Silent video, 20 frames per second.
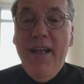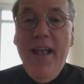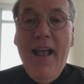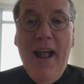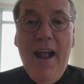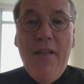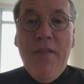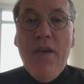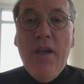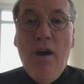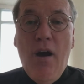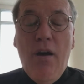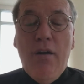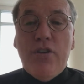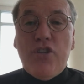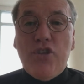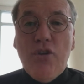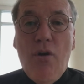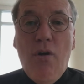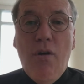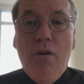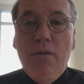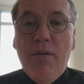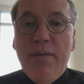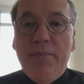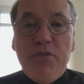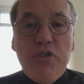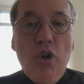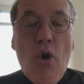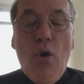and they also
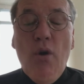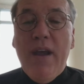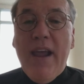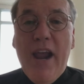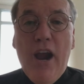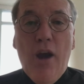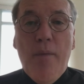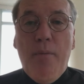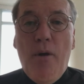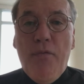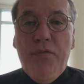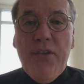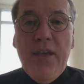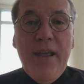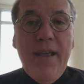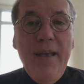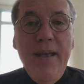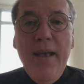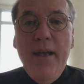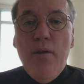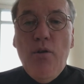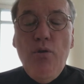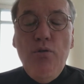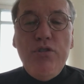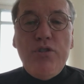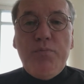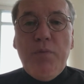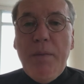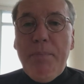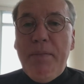don't care about
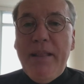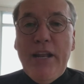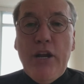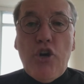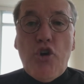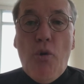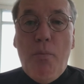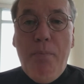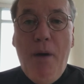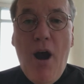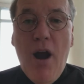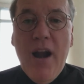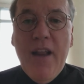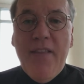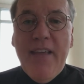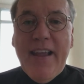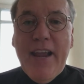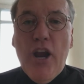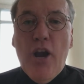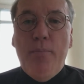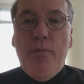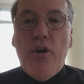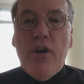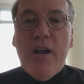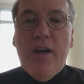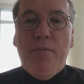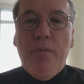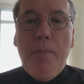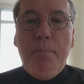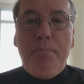what political party. They care about
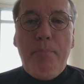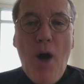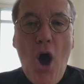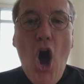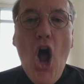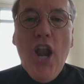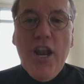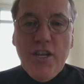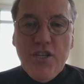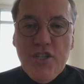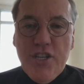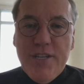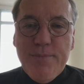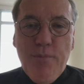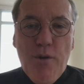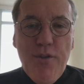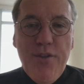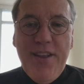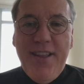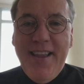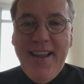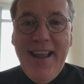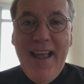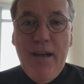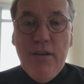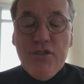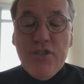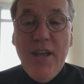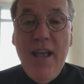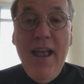government policies more than anything
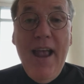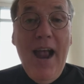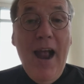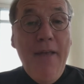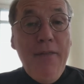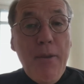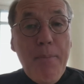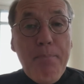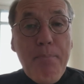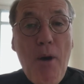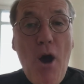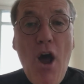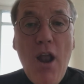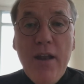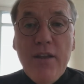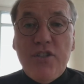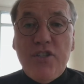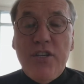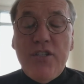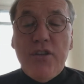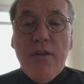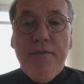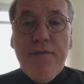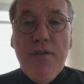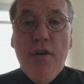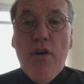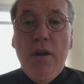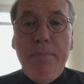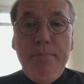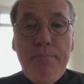else. And the policies are
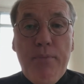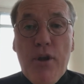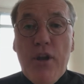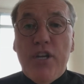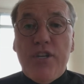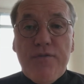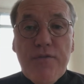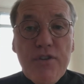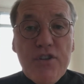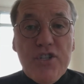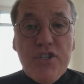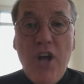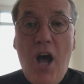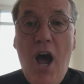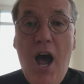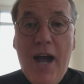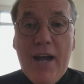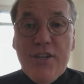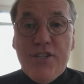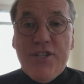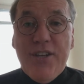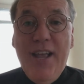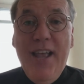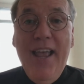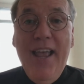very bullish for stocks.